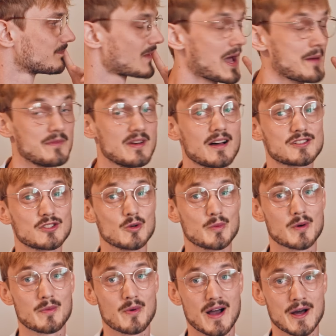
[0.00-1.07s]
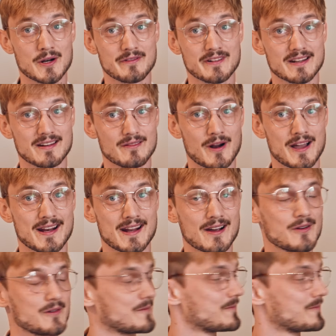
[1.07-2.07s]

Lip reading: I'm not super proud of it right now.